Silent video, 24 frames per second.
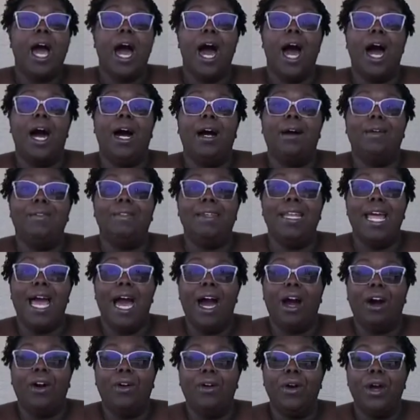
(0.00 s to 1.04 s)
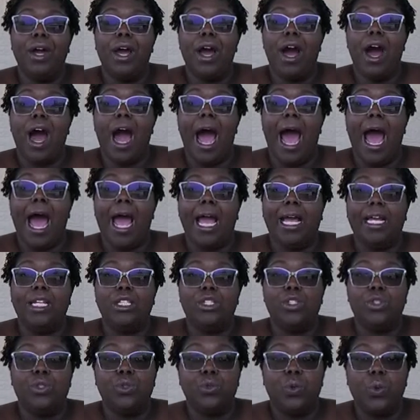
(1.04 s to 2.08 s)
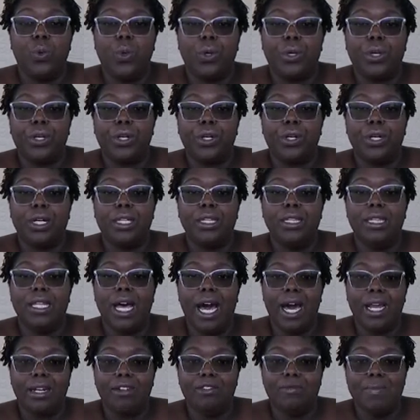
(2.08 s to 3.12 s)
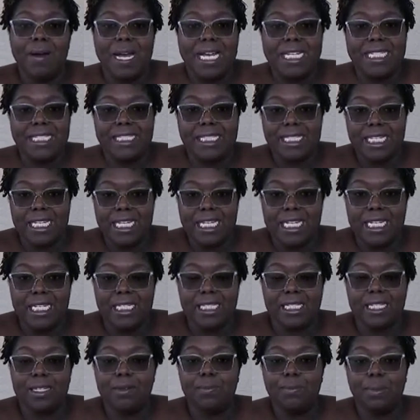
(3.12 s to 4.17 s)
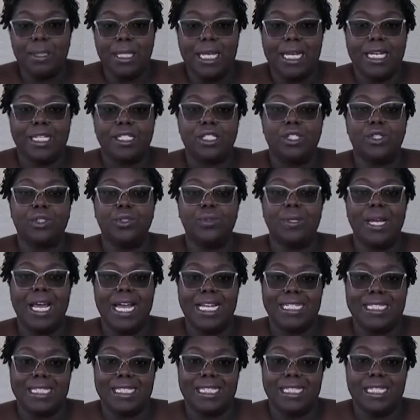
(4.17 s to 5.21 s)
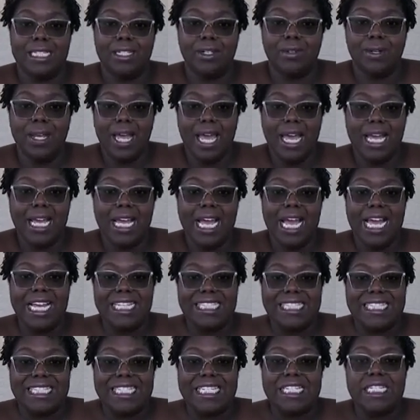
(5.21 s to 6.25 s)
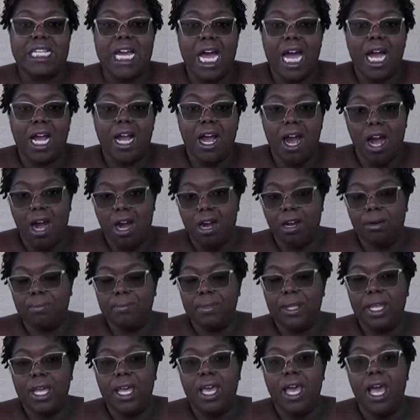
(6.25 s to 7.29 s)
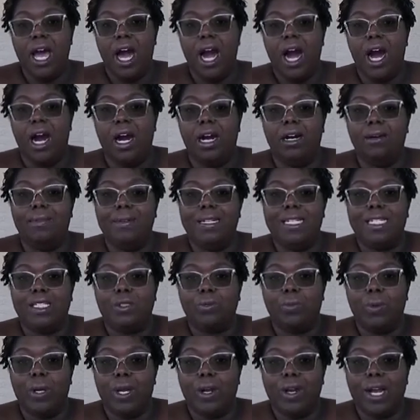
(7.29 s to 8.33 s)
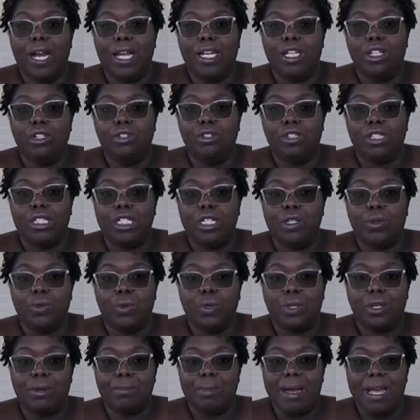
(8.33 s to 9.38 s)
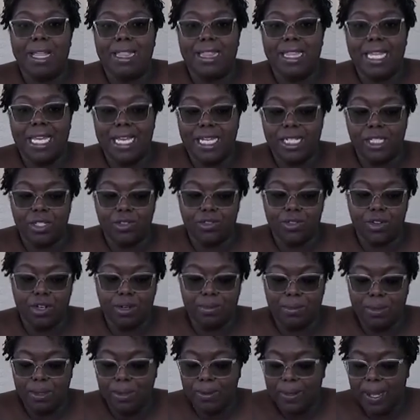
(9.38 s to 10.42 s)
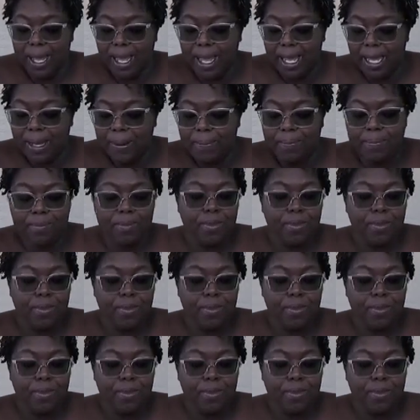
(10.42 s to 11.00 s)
Now, I do order a lot of my seeds and plants through Etsy, okay? Etsy.com is where I usually order my things from, okay?